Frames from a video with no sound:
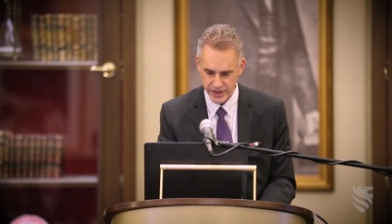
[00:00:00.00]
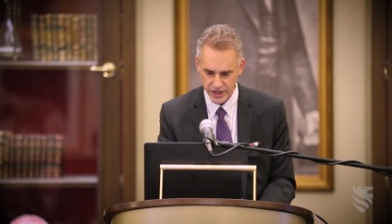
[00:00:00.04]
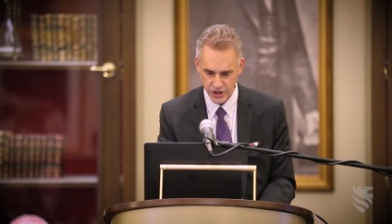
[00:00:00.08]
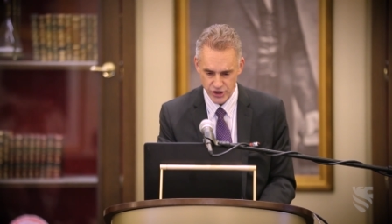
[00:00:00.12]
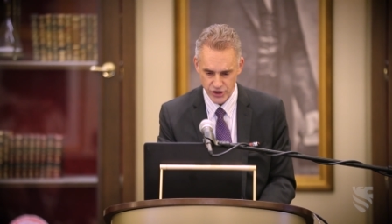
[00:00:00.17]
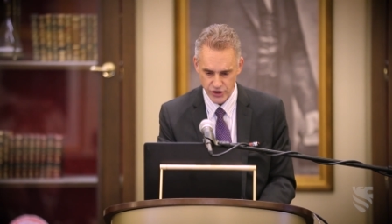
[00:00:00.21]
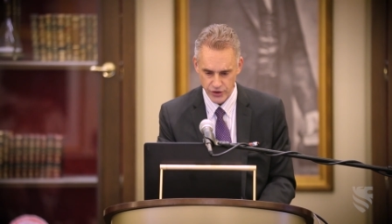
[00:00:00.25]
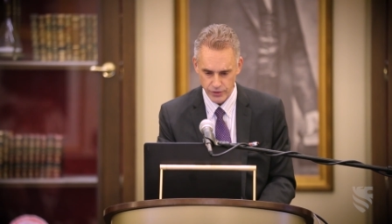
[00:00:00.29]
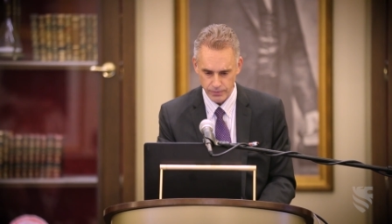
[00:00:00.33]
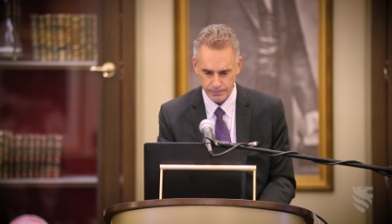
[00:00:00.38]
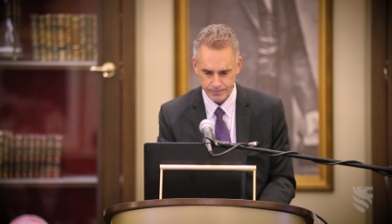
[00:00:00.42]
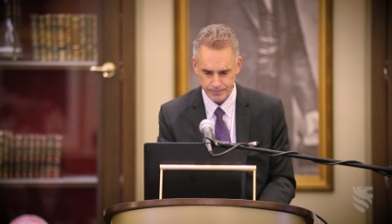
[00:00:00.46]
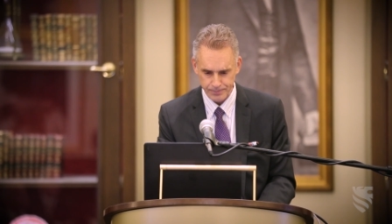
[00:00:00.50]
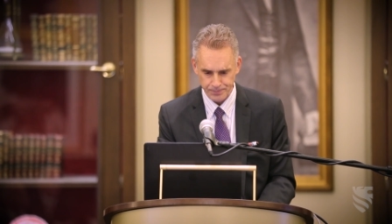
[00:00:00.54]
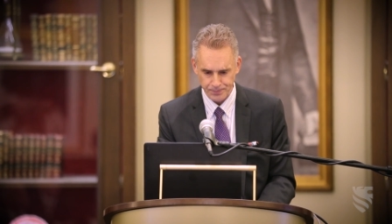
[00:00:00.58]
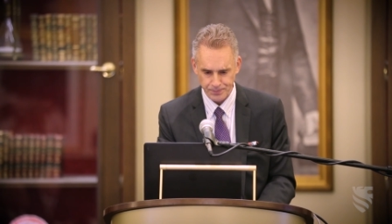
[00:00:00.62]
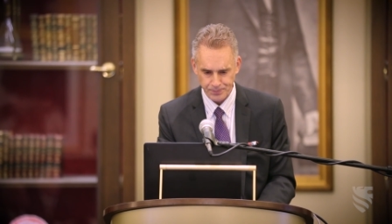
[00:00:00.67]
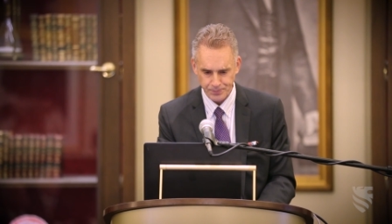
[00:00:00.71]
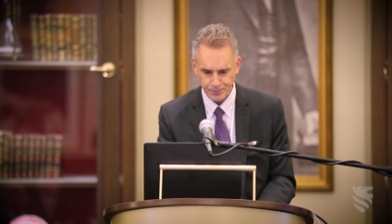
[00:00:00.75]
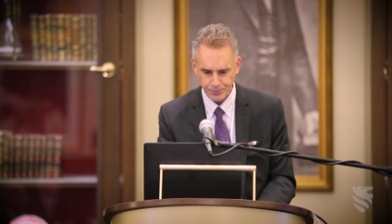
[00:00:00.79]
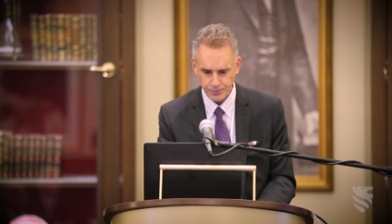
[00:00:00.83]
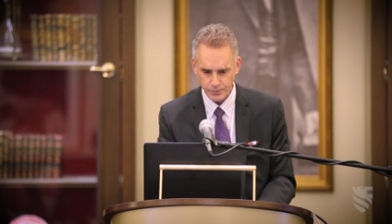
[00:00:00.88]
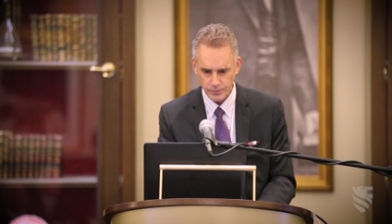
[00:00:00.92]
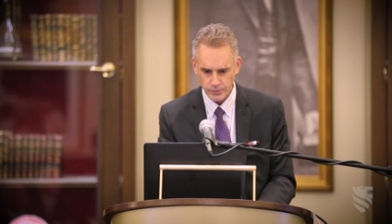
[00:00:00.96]
issue.
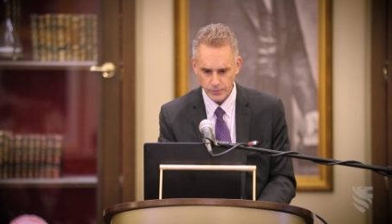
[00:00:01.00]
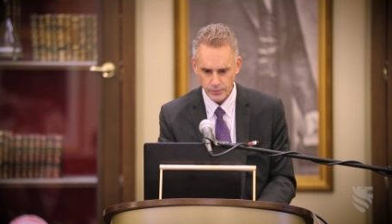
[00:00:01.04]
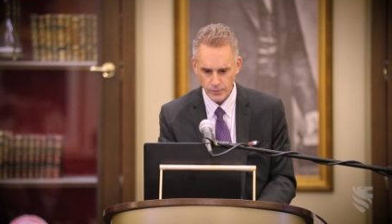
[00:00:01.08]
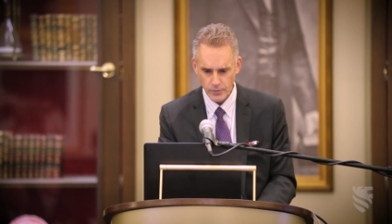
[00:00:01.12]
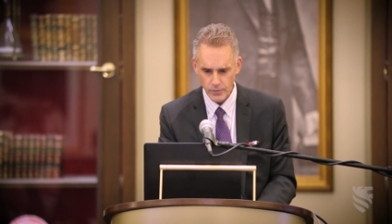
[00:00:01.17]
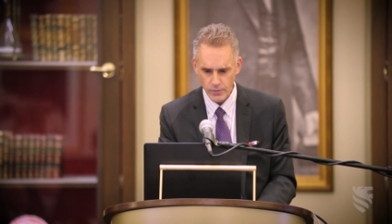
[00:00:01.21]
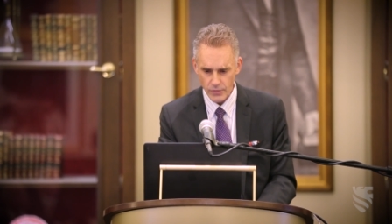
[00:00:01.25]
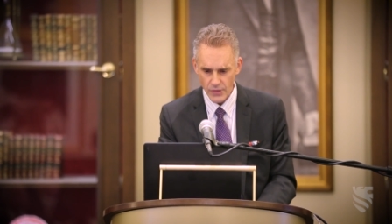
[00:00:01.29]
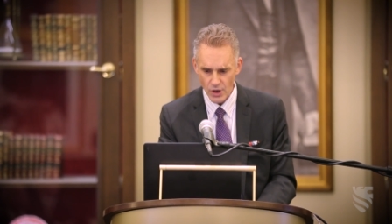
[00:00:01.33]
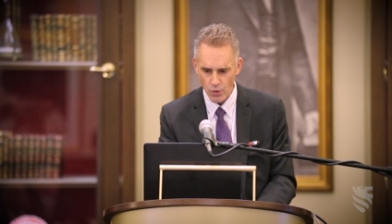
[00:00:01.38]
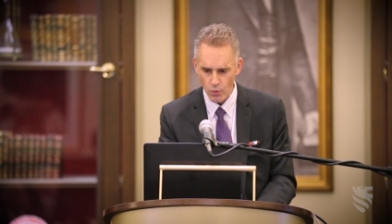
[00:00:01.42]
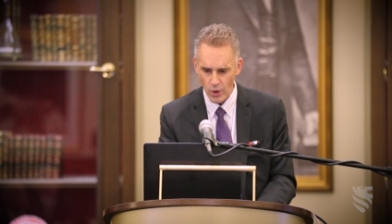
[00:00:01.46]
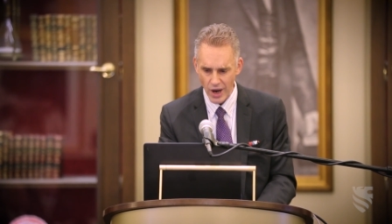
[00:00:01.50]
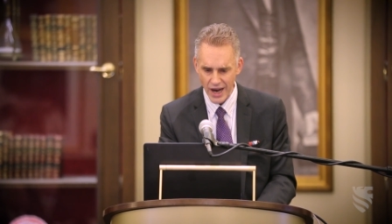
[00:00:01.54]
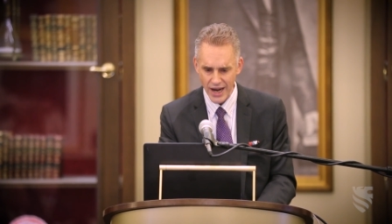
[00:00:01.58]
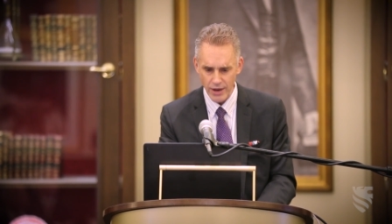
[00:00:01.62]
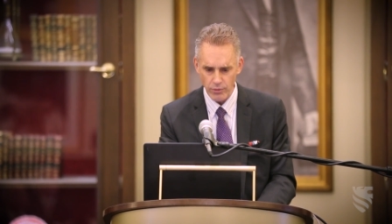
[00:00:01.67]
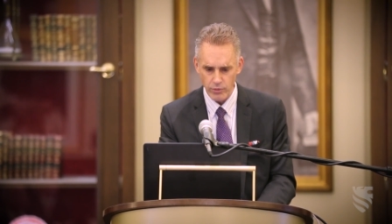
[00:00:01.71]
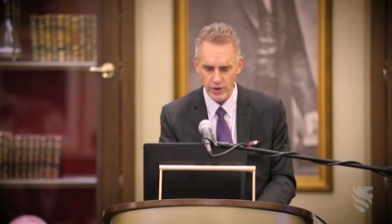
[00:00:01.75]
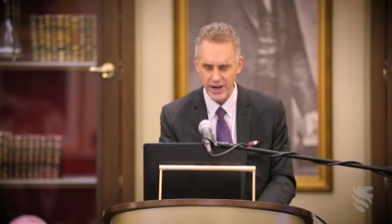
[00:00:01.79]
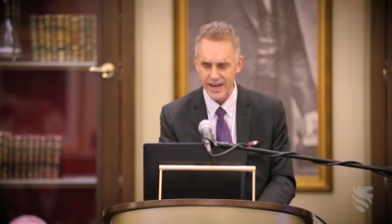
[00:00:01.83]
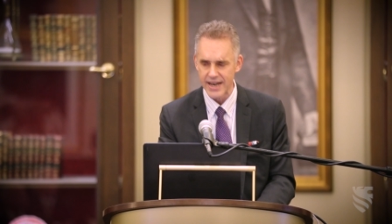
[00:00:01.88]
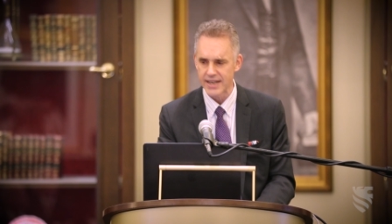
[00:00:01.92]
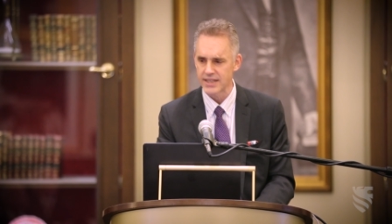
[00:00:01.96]
Why
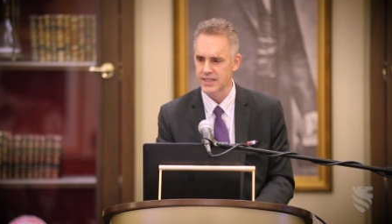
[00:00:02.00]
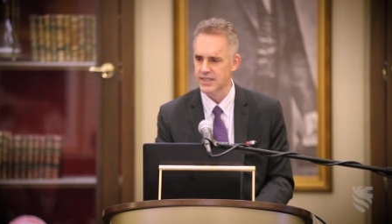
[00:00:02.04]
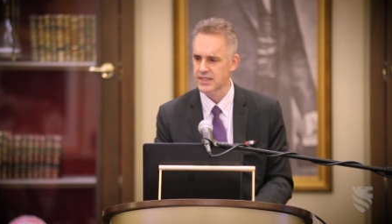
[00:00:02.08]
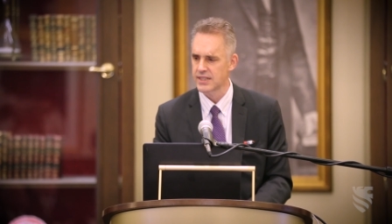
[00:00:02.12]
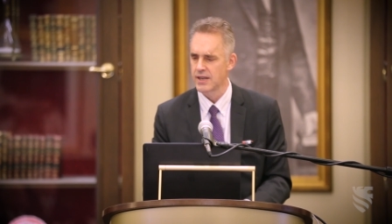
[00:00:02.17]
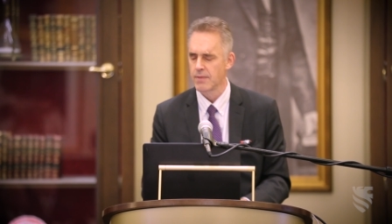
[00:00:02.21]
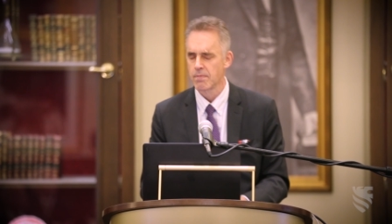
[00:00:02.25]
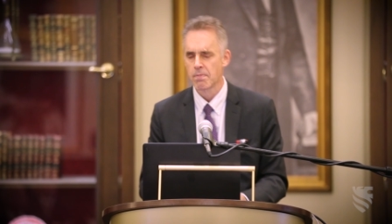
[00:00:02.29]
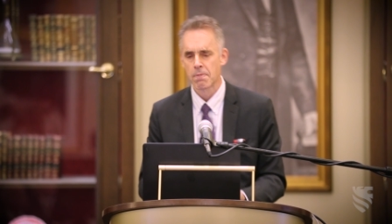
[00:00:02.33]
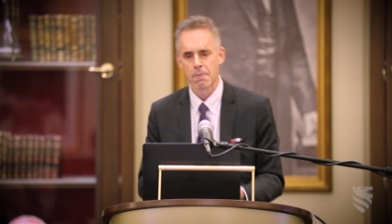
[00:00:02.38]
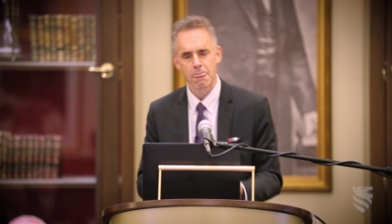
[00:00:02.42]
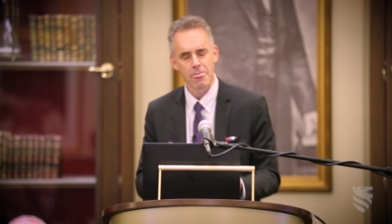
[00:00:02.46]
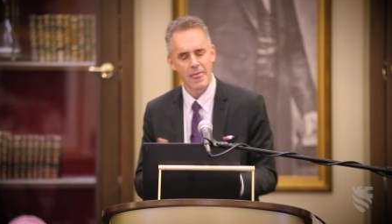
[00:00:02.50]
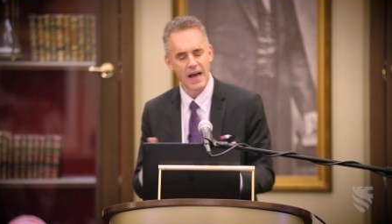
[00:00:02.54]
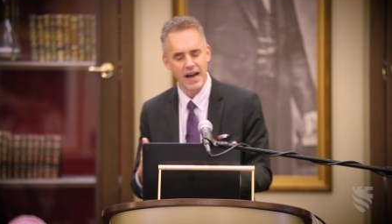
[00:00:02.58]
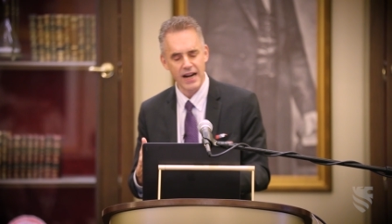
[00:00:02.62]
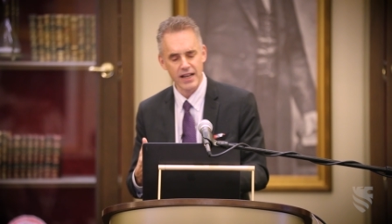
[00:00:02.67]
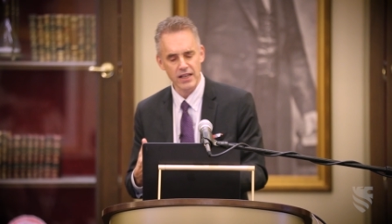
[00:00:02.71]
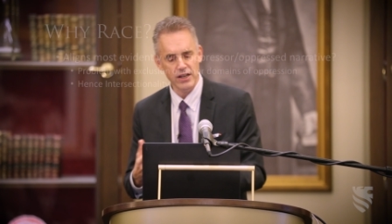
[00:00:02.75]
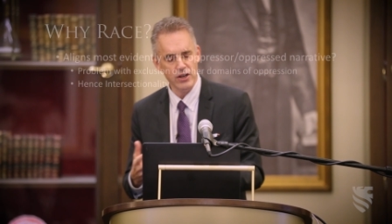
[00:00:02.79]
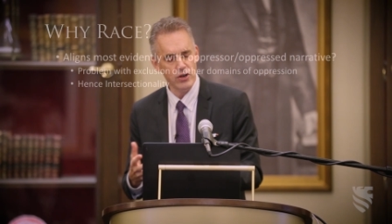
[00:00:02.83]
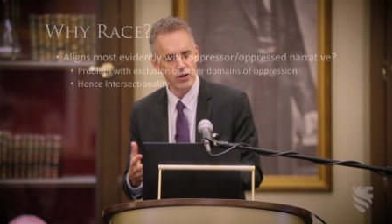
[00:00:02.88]
race? I